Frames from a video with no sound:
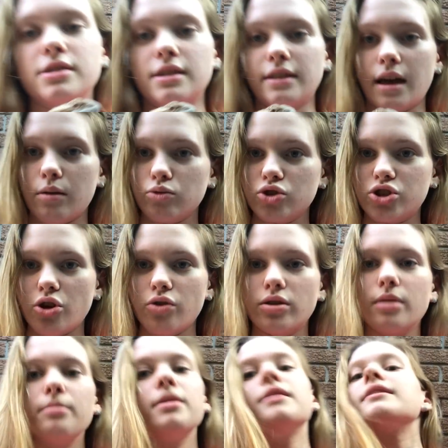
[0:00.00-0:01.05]
then that will show
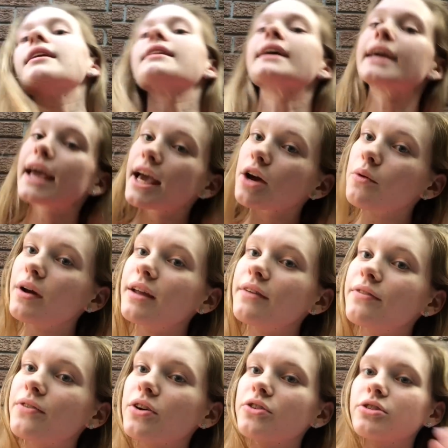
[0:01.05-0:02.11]
them that they can't go any
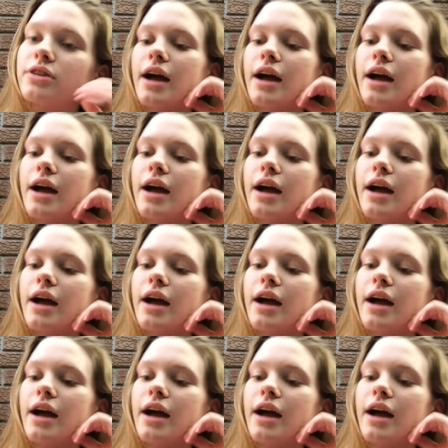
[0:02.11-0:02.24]
further.